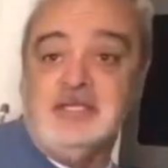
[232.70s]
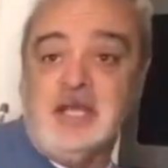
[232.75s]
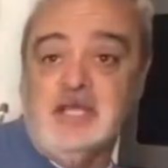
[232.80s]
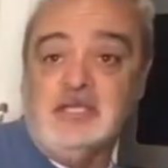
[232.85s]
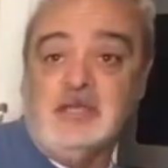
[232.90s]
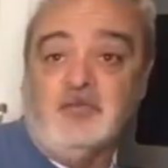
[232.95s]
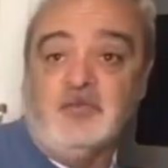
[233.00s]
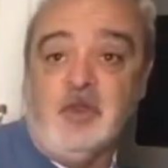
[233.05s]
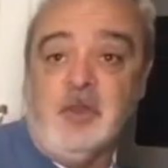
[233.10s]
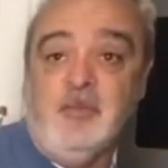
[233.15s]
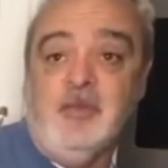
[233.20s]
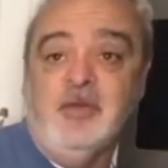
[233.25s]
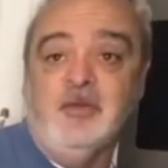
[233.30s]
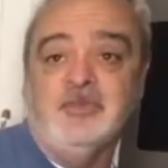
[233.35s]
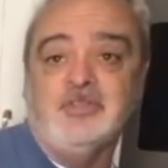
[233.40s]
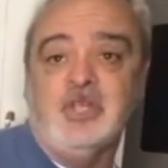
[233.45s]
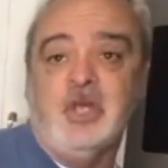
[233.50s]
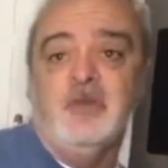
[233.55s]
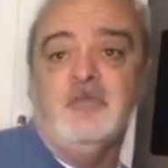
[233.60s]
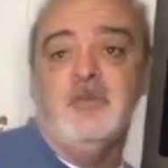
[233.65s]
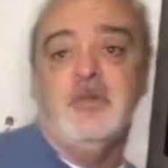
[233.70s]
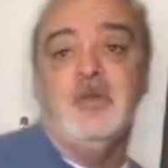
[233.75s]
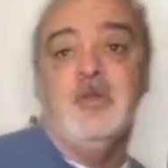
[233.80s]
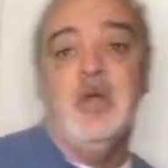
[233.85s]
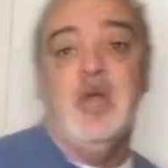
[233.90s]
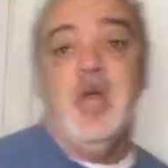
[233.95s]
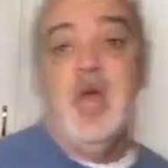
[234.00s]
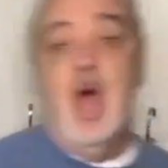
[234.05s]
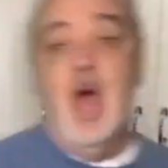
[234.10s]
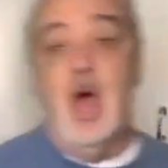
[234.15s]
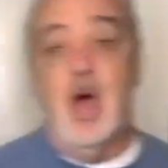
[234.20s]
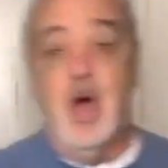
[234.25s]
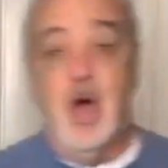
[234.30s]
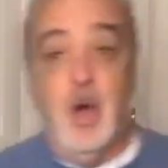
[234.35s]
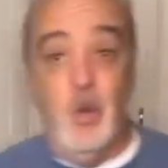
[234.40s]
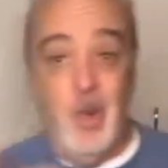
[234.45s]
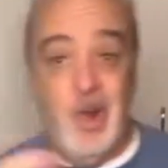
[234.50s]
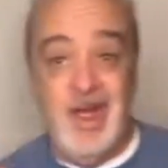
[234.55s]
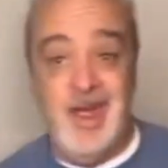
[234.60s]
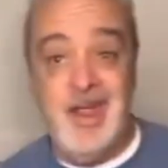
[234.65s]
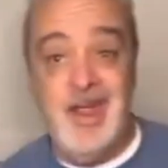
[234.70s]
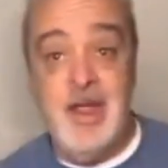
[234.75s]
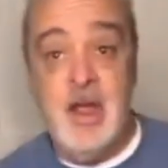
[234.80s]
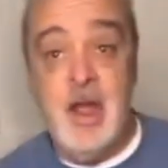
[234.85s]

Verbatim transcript: of free meals over uh, away.